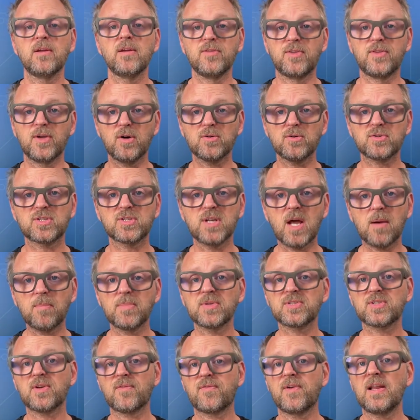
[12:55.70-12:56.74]
Those
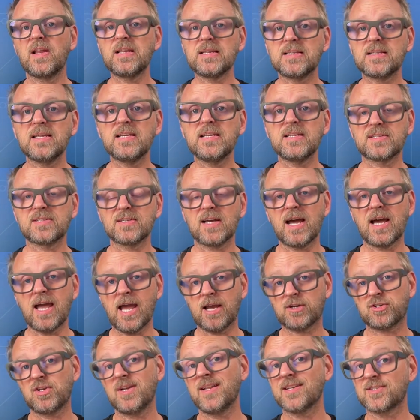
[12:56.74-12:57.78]
numbers of LEDs are
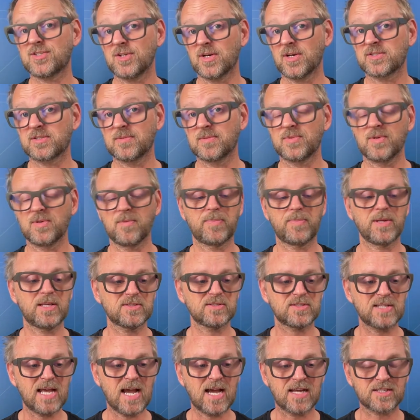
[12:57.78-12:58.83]
actually adjustable
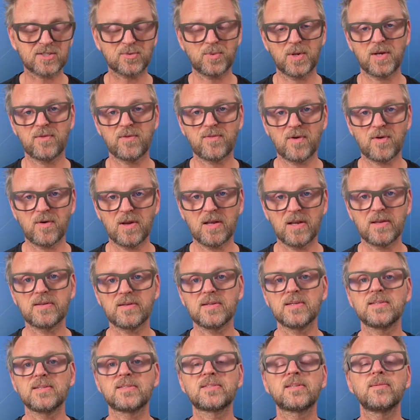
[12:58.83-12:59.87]
because there are 24
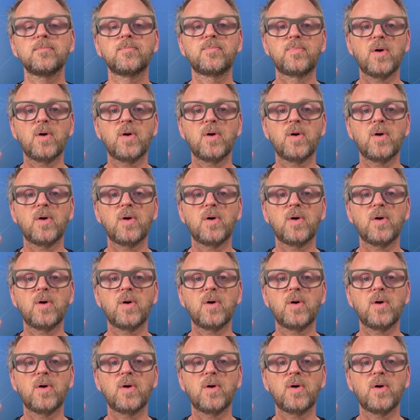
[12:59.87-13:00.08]
LEDs,